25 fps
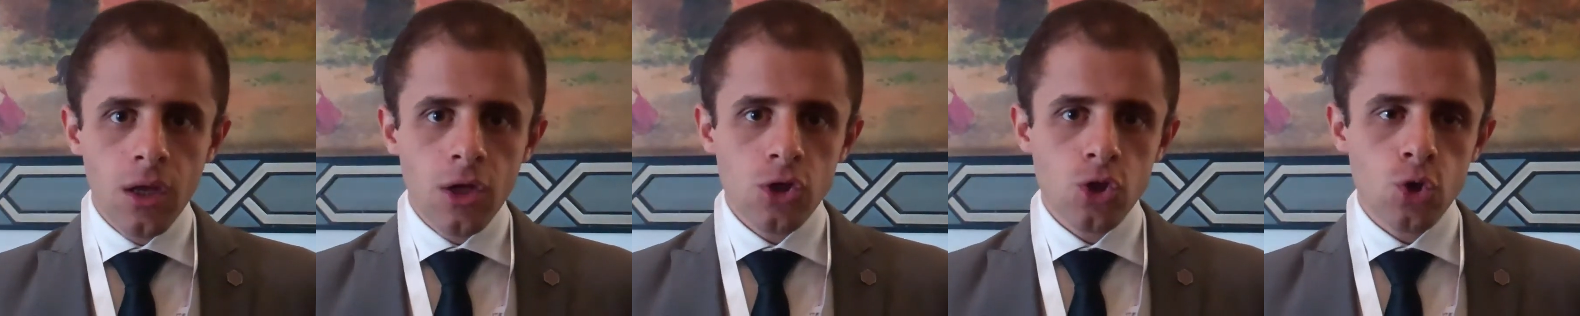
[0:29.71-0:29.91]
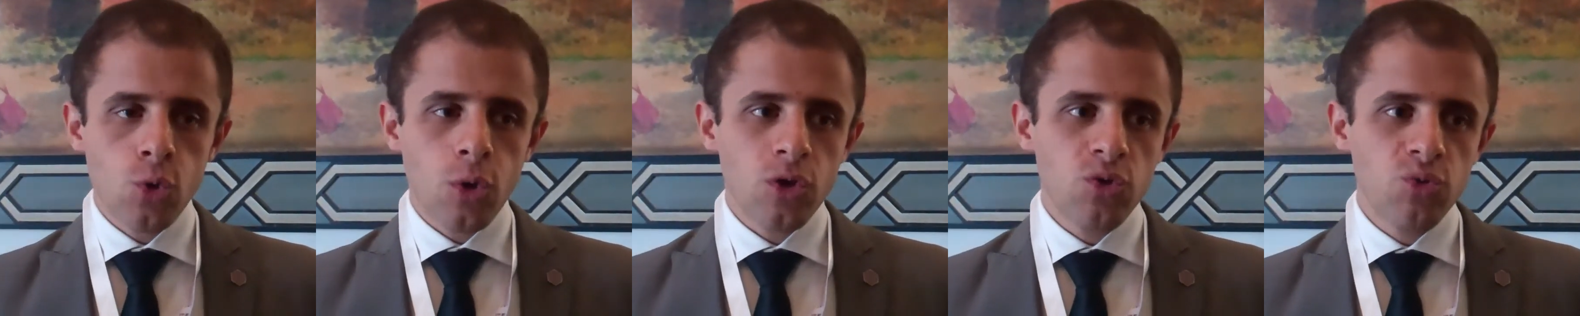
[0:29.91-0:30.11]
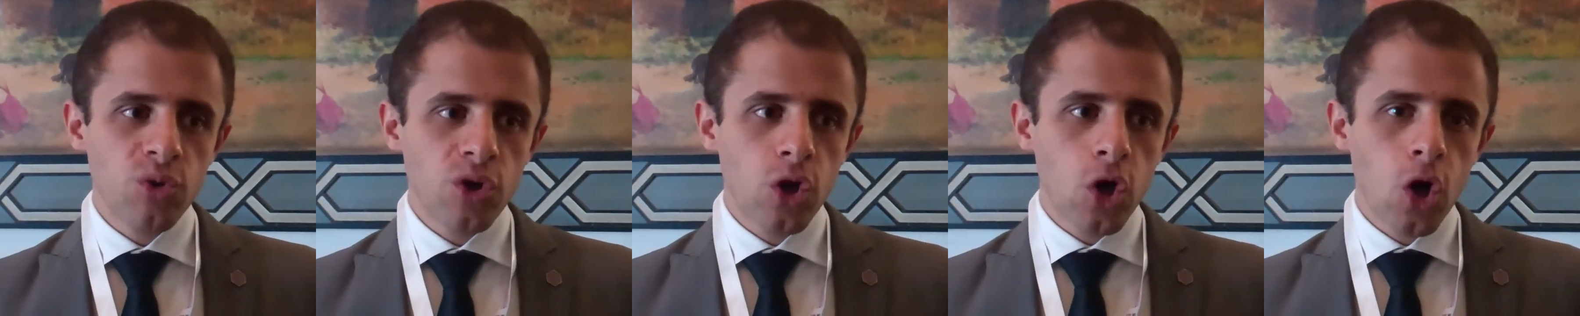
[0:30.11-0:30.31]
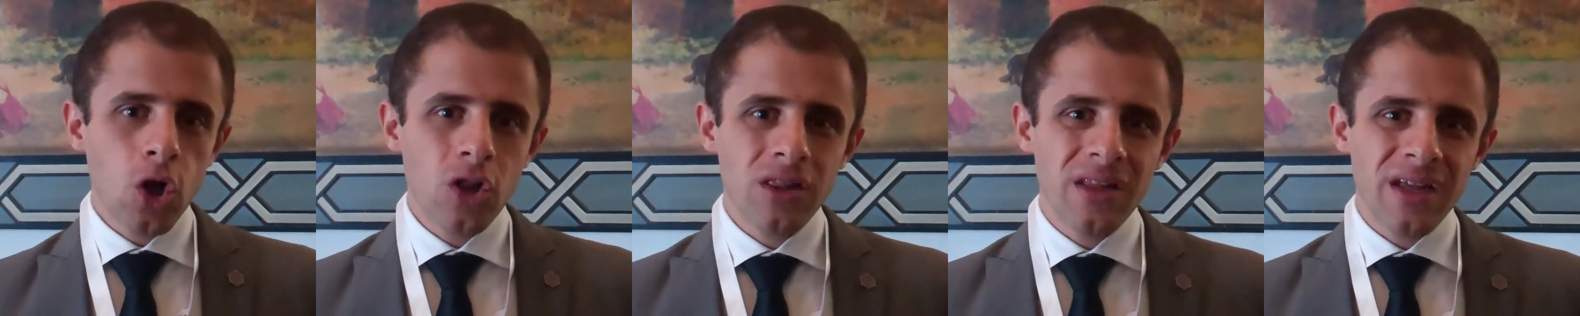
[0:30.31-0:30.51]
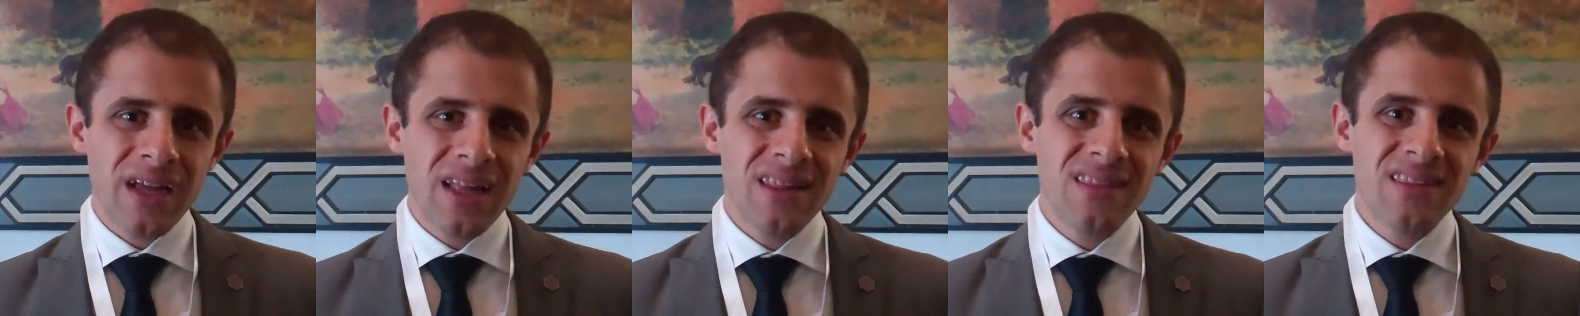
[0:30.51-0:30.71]
So what we call
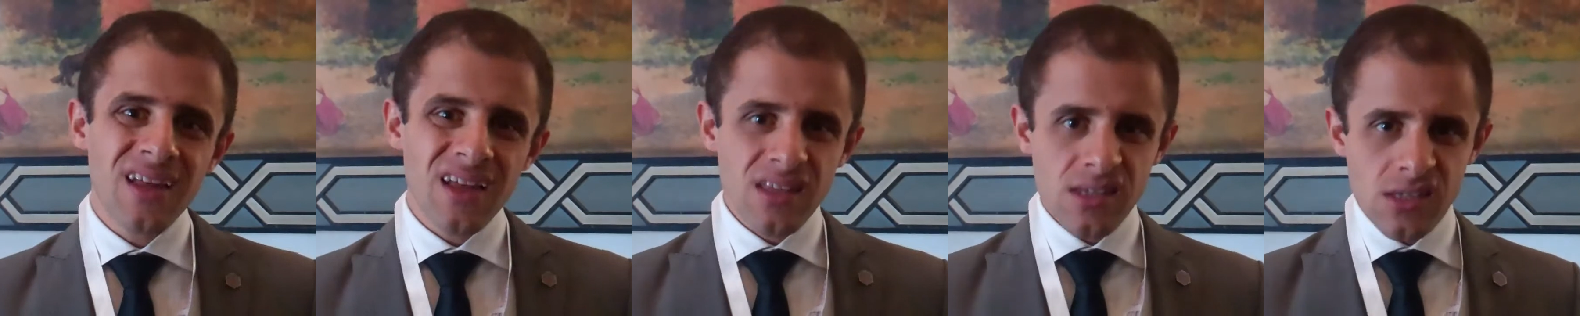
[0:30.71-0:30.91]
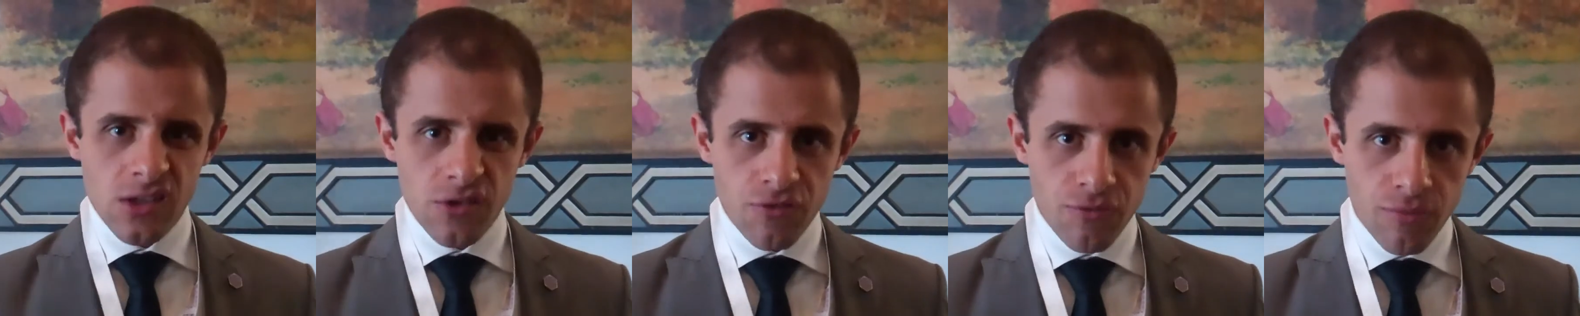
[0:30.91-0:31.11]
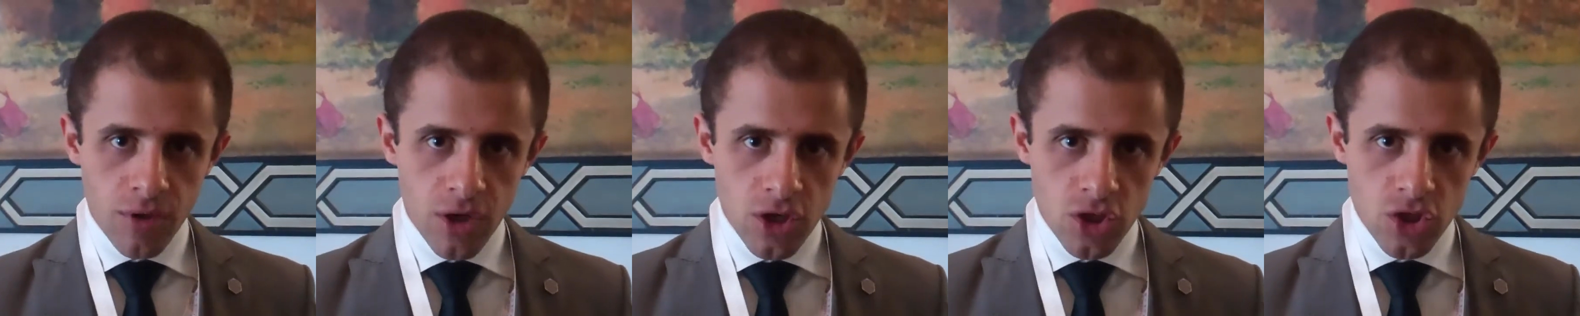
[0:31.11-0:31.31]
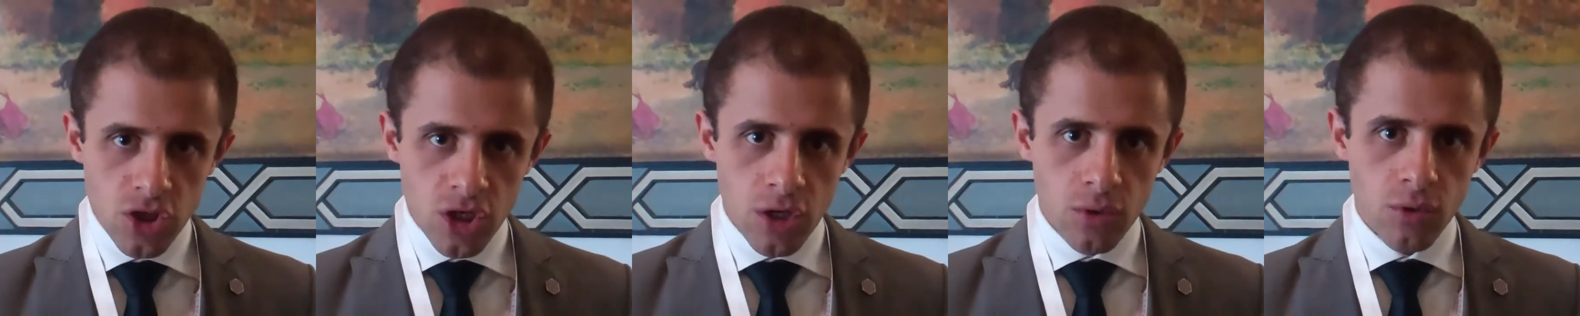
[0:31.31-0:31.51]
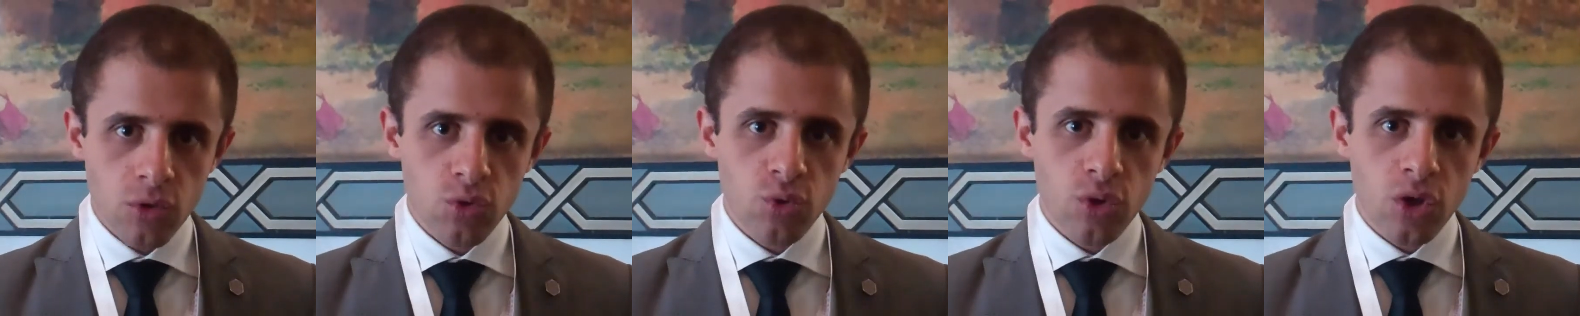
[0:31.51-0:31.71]
the intensive
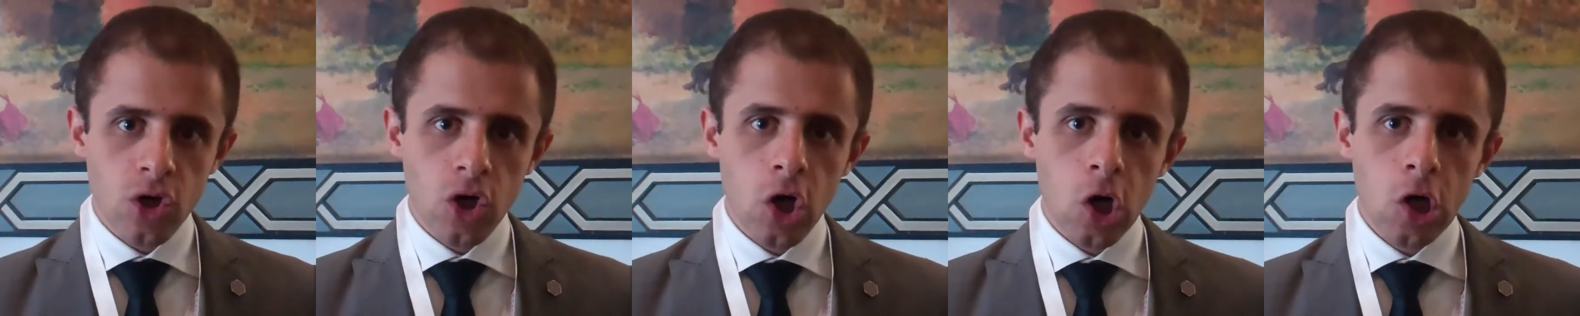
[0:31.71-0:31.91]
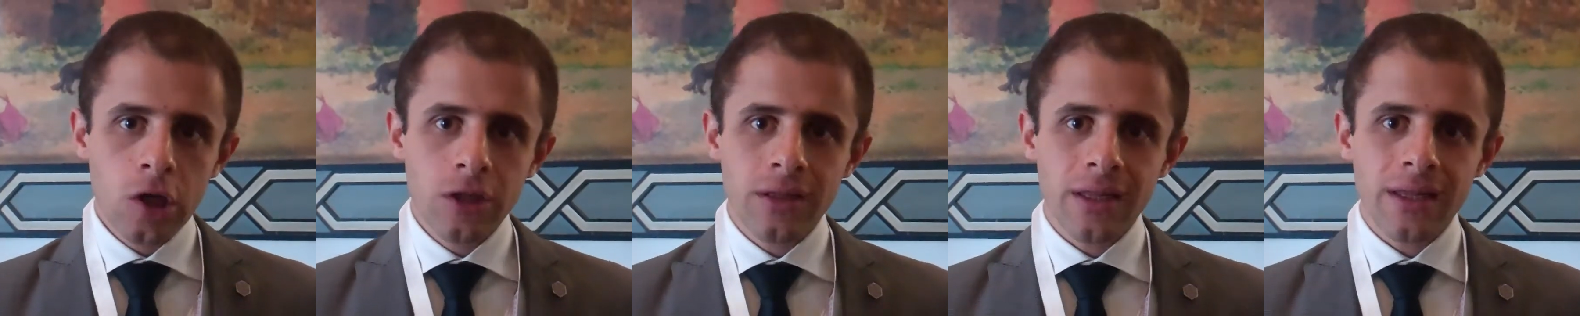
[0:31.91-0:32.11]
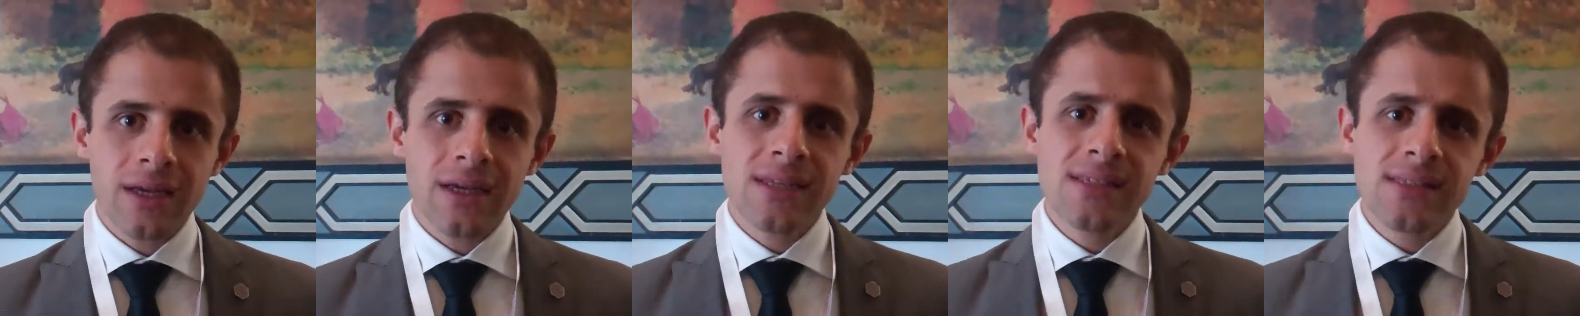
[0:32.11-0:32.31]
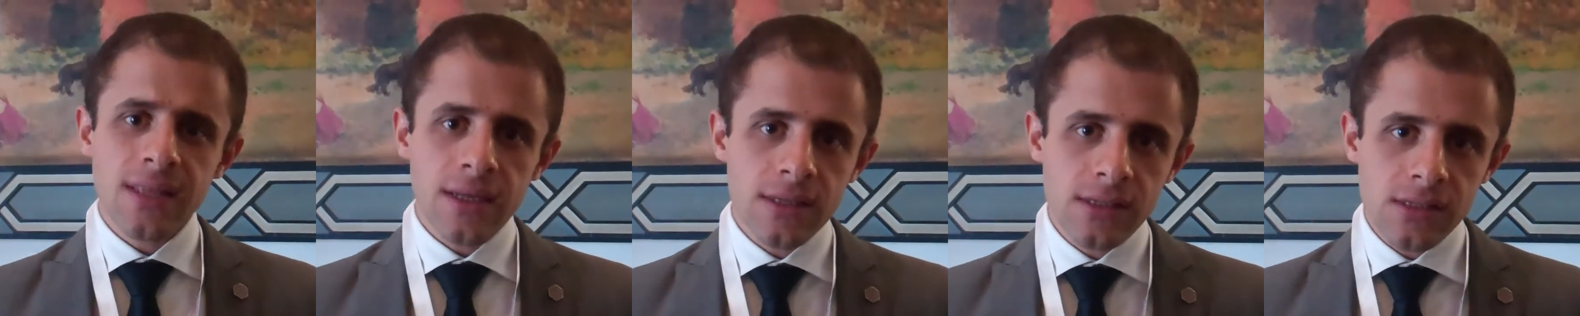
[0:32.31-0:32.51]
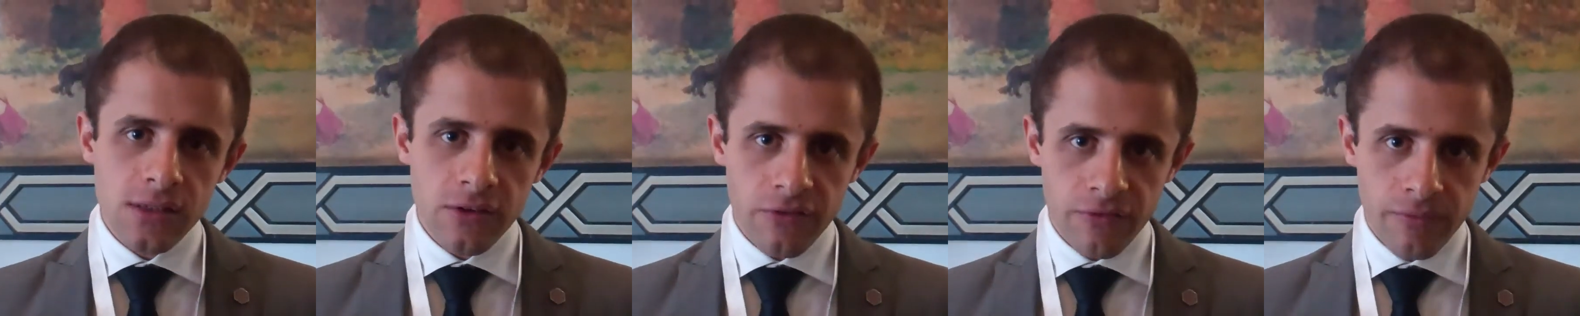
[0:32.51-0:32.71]
margin and what we call the
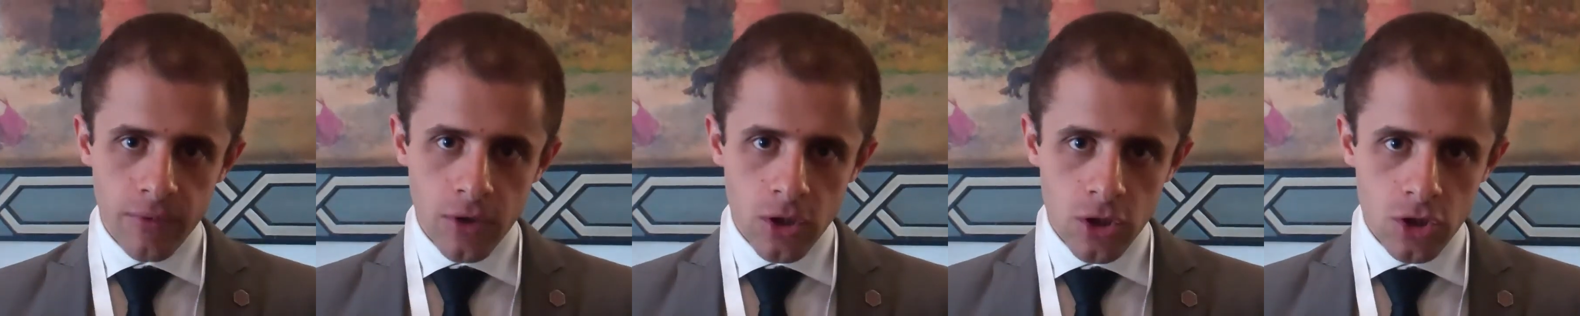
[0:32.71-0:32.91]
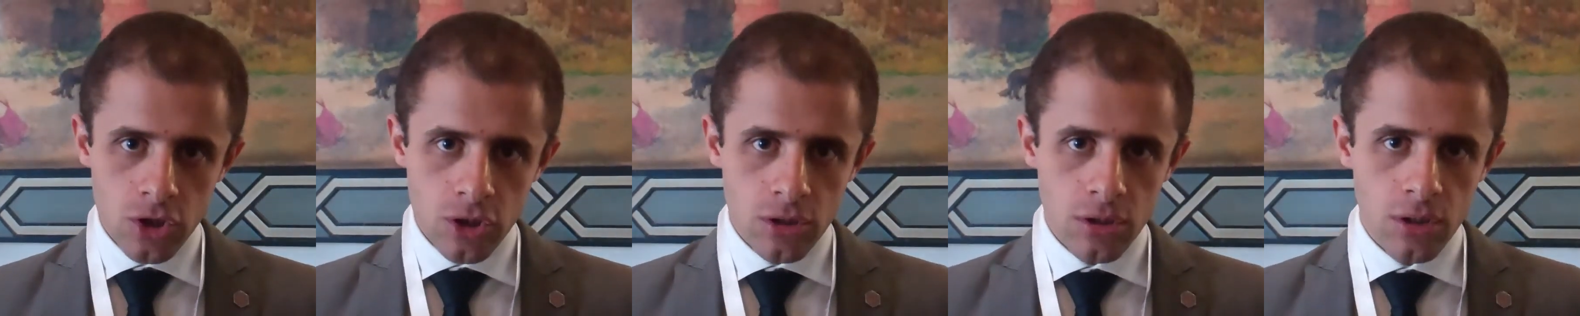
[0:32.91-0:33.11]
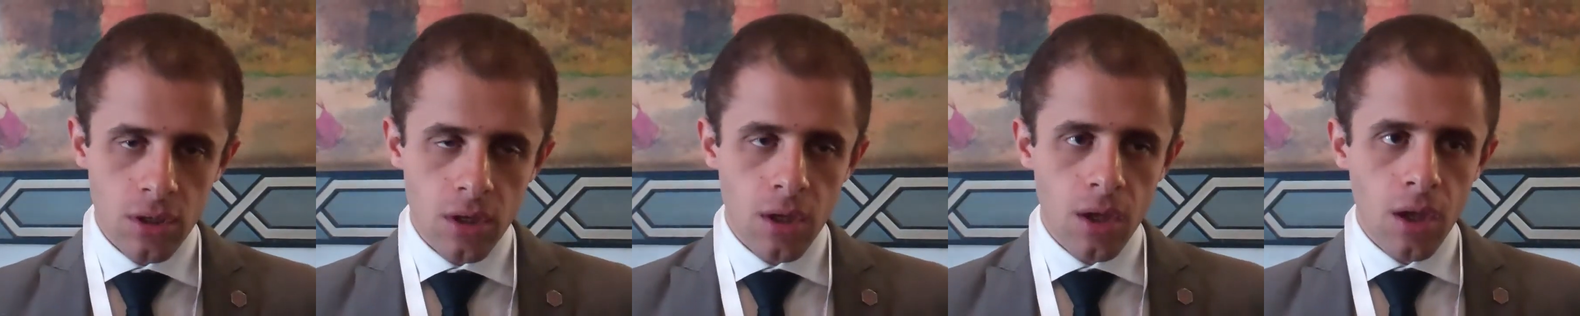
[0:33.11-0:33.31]
extensive margin.